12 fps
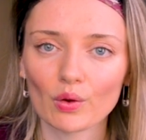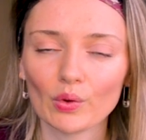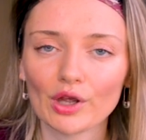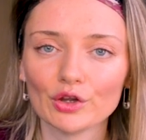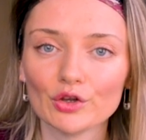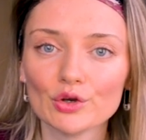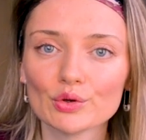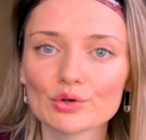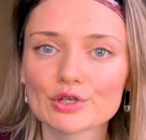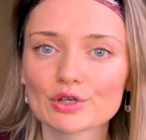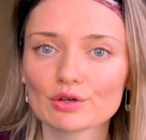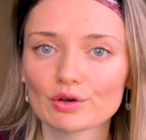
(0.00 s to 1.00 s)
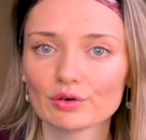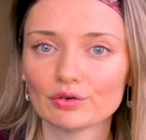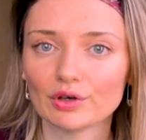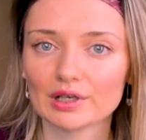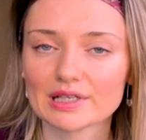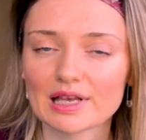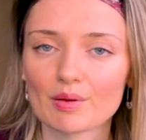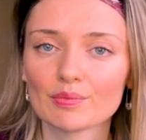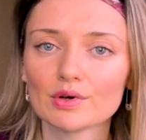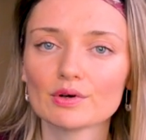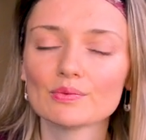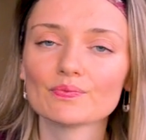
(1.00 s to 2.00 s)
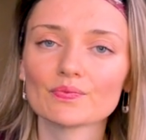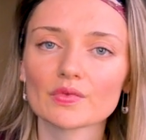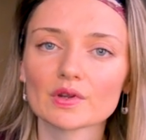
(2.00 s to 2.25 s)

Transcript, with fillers: We can use, for example,